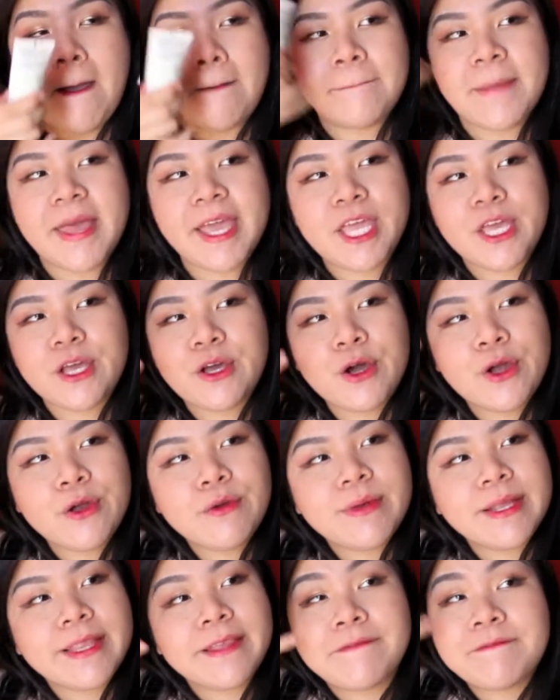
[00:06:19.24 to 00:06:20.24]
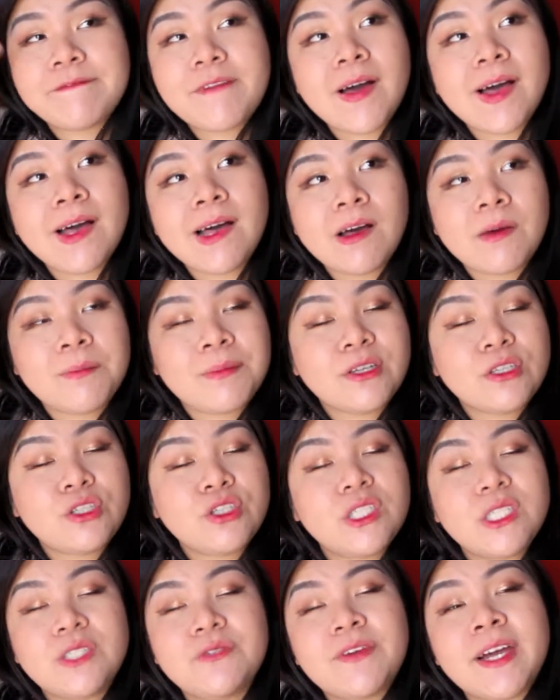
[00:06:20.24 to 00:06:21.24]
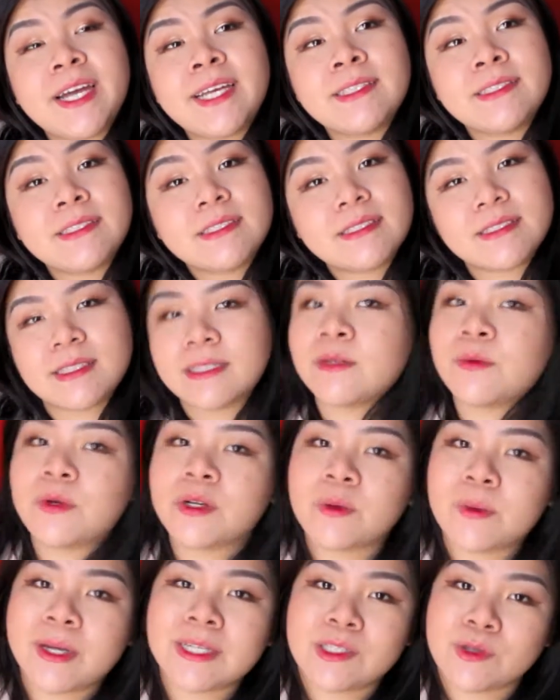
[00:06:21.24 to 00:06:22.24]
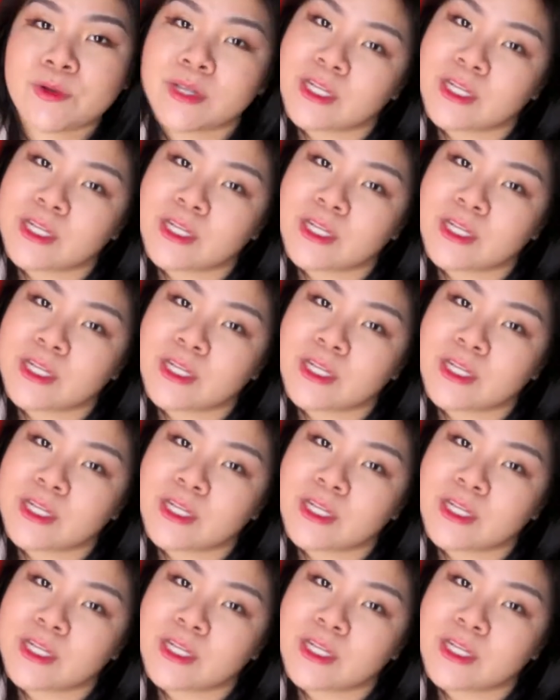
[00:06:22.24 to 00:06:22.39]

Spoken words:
make it go really far on my huge face because I didn't want to waste